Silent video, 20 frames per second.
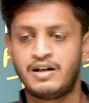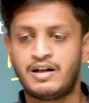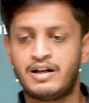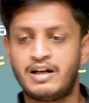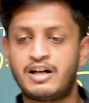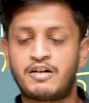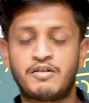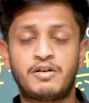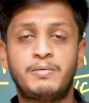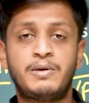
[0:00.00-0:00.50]

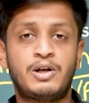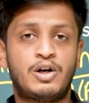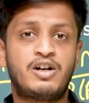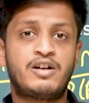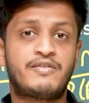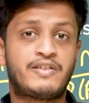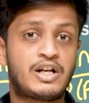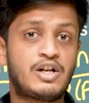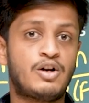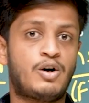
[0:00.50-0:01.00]
it will be not
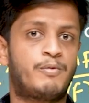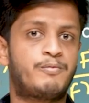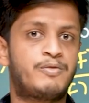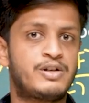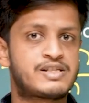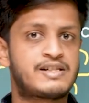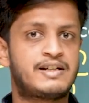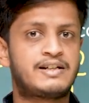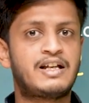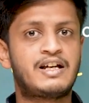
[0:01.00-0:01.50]
very
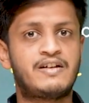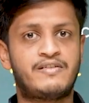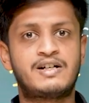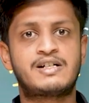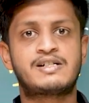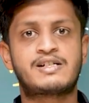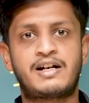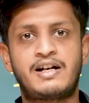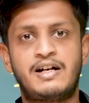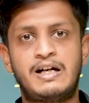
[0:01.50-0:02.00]
obvious that the
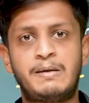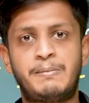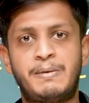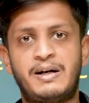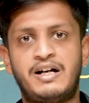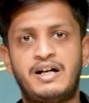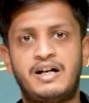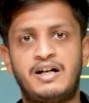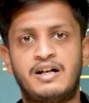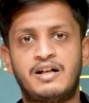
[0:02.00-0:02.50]
events are
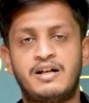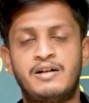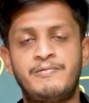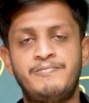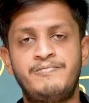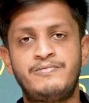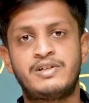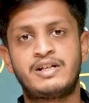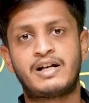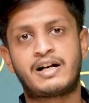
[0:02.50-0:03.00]
independent.
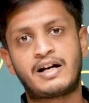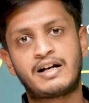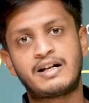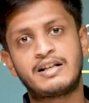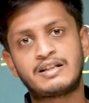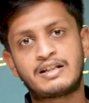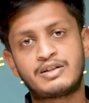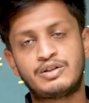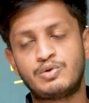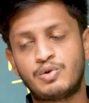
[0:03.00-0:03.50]
And
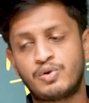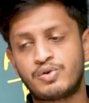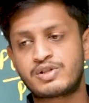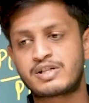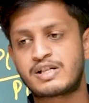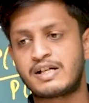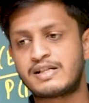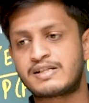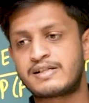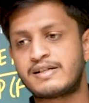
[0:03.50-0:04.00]
in
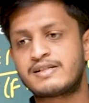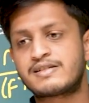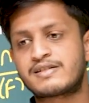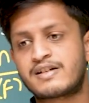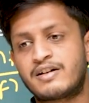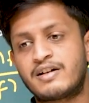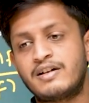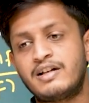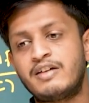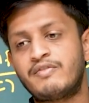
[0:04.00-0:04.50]
those cases,
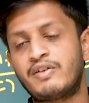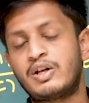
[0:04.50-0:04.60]
generally